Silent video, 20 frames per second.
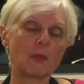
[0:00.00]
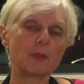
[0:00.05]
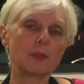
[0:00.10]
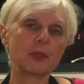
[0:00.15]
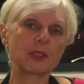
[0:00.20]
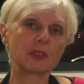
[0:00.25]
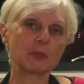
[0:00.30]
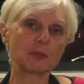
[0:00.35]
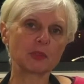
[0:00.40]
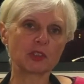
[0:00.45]

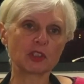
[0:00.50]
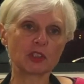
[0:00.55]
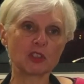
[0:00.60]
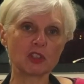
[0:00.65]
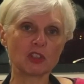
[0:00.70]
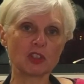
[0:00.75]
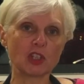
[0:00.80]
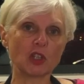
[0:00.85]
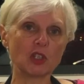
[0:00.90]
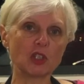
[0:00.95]
because I'm just going to
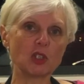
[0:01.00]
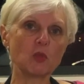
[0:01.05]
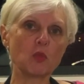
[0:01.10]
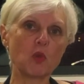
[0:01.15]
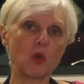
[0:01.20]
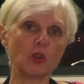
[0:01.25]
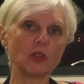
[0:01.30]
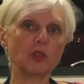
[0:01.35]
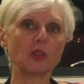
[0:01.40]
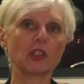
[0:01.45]
show you
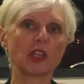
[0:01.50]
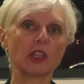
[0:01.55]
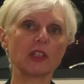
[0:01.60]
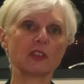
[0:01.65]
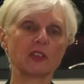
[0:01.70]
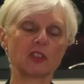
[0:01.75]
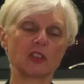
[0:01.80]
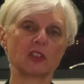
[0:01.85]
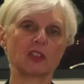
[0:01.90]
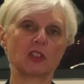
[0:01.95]
what you're going
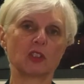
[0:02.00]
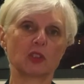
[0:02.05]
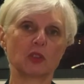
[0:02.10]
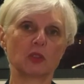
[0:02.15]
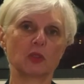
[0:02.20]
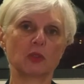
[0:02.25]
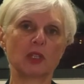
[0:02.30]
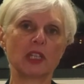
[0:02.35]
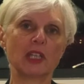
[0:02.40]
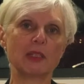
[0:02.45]
to
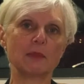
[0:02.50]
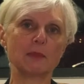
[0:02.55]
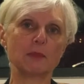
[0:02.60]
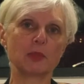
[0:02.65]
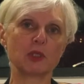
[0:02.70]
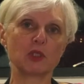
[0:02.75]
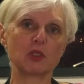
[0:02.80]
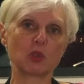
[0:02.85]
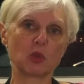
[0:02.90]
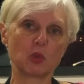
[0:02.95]
do in
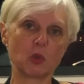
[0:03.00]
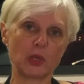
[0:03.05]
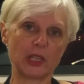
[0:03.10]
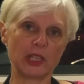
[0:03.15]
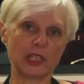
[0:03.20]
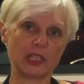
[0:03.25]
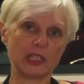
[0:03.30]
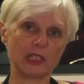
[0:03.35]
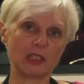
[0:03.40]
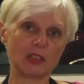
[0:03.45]

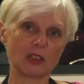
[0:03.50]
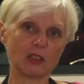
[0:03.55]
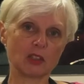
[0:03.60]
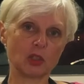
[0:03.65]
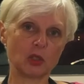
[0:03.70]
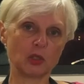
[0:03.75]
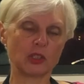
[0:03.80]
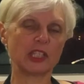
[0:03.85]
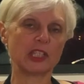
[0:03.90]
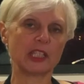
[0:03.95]
between
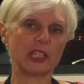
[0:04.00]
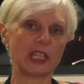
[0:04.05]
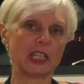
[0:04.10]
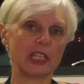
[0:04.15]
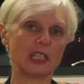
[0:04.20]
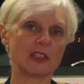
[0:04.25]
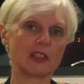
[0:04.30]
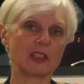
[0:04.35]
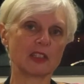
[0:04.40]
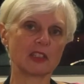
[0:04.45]
cooking
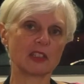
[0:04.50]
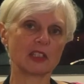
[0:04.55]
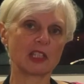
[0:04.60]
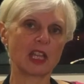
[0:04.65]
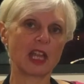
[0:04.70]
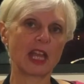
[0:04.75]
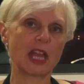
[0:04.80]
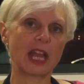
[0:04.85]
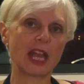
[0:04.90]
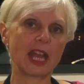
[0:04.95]
it
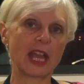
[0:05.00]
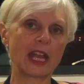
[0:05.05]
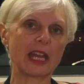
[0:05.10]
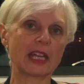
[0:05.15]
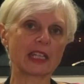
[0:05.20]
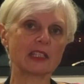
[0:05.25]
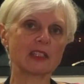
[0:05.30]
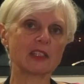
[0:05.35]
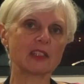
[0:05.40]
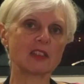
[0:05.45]

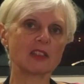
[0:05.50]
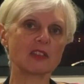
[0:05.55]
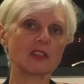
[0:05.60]
and